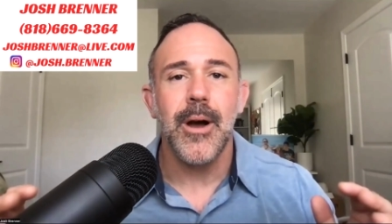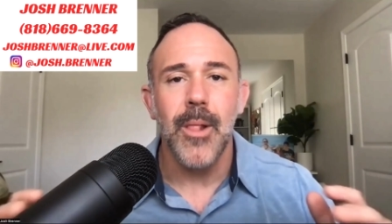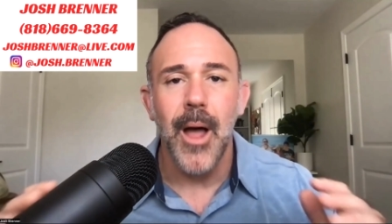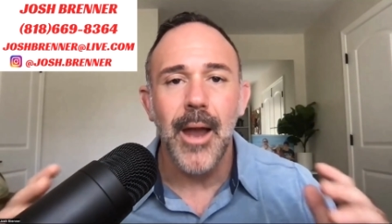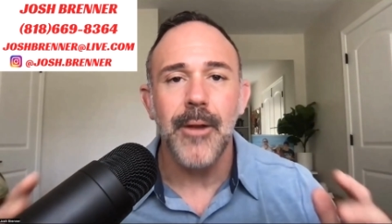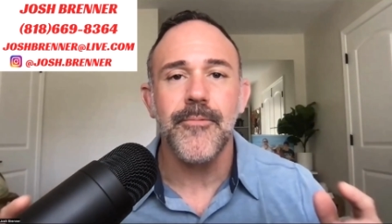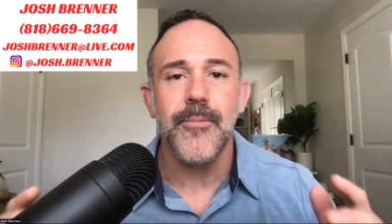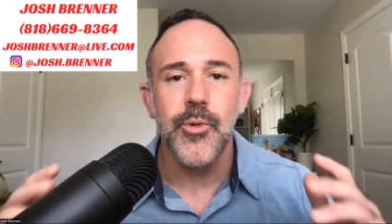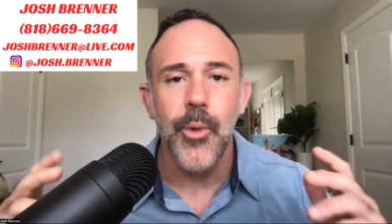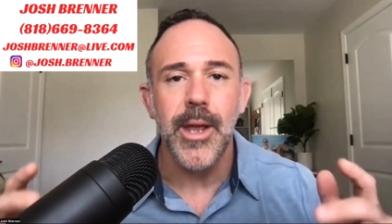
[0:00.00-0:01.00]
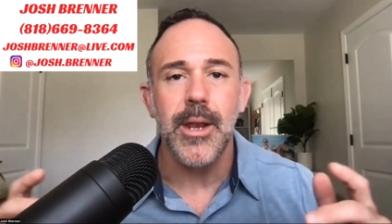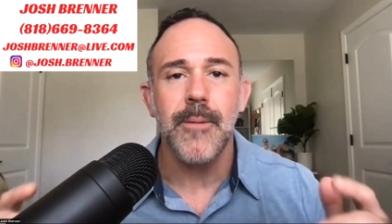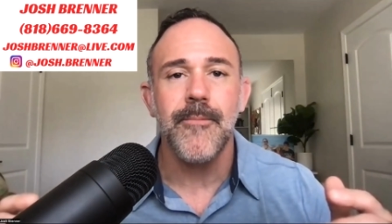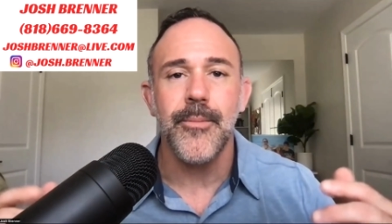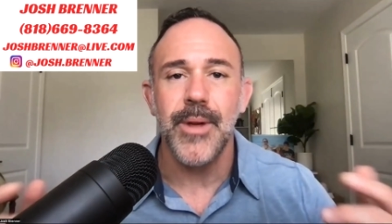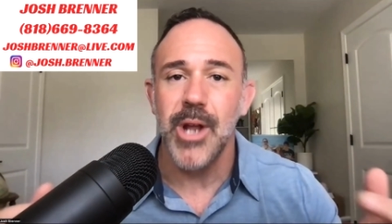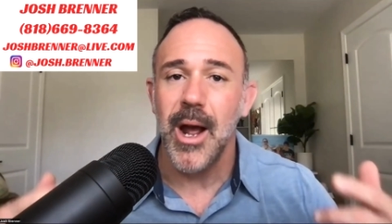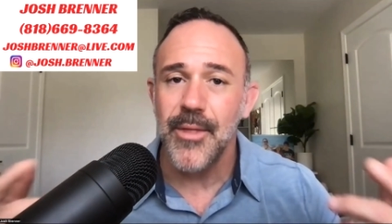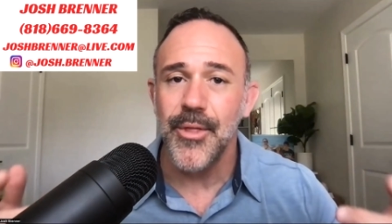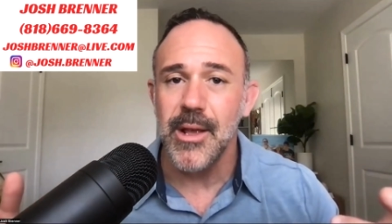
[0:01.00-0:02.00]
a lot of great information.
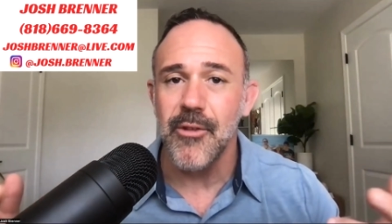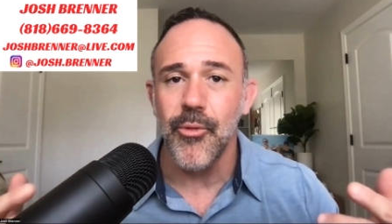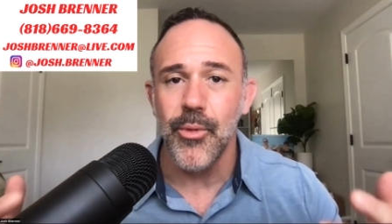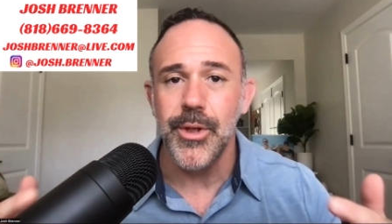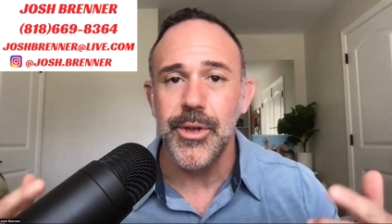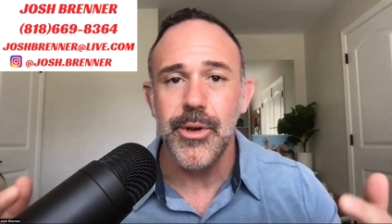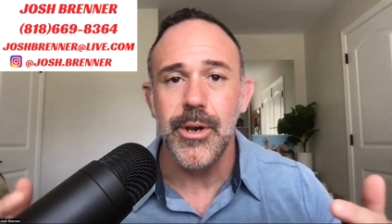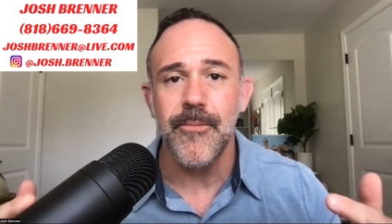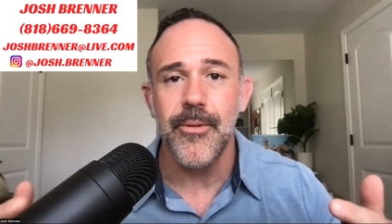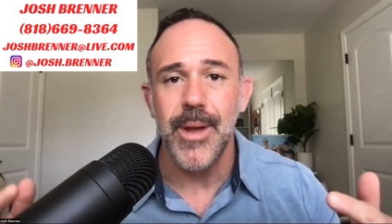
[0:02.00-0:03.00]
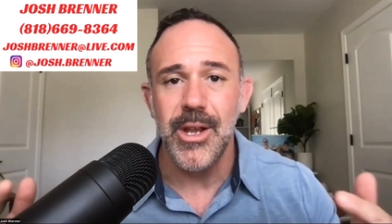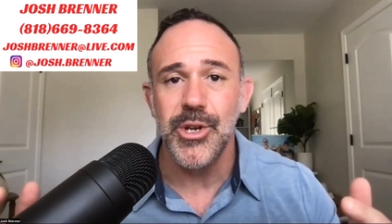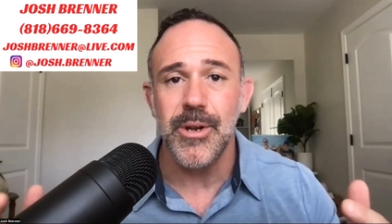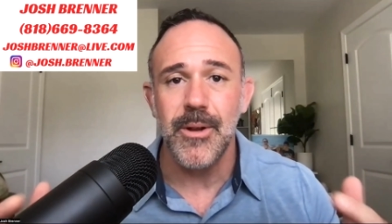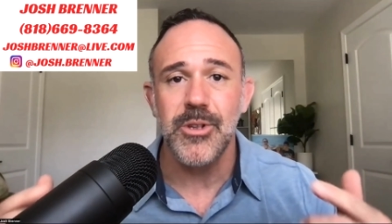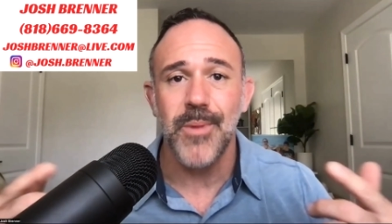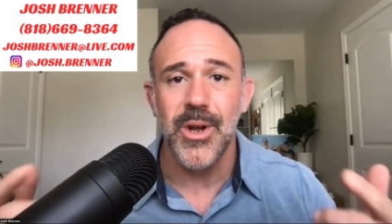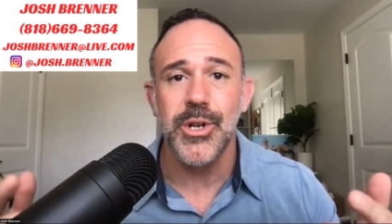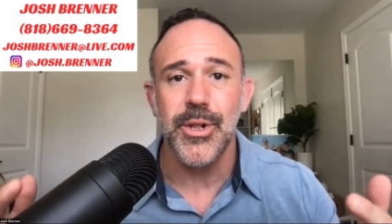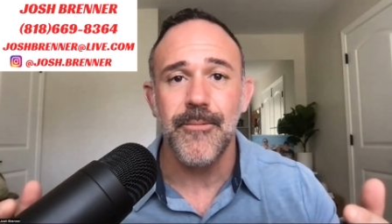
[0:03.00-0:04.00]
I think it's really good information,
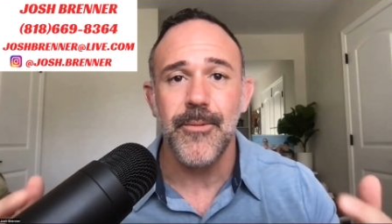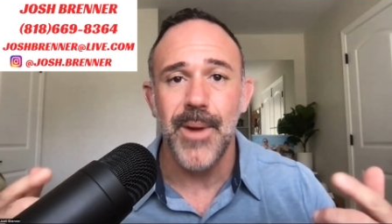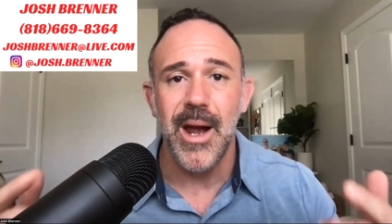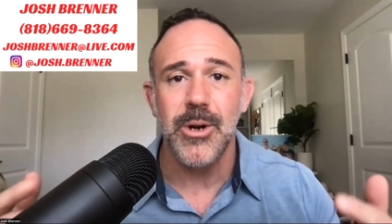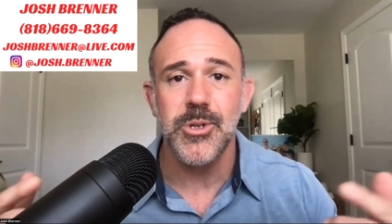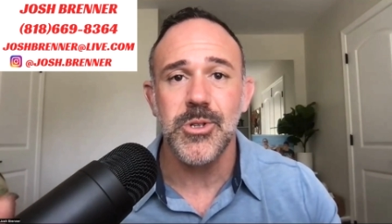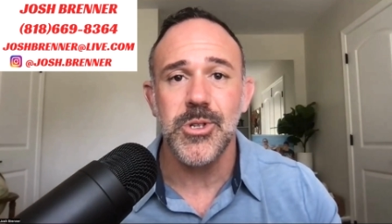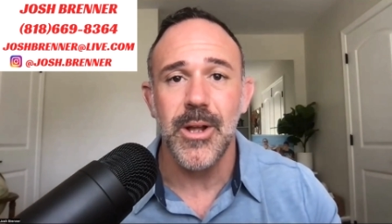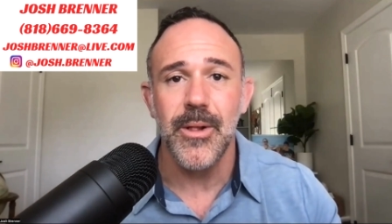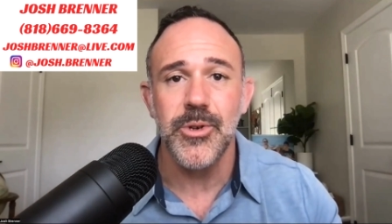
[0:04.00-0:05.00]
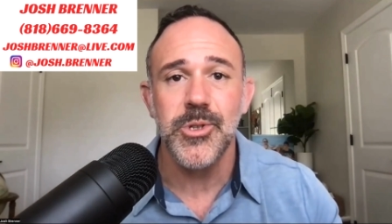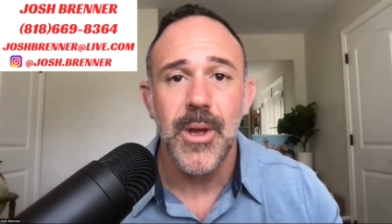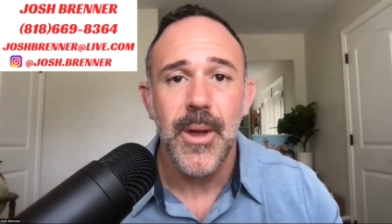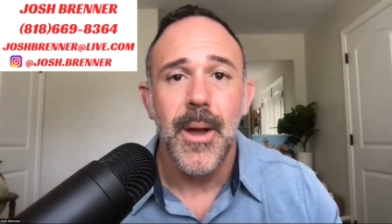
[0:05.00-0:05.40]
especially for buyers and sellers.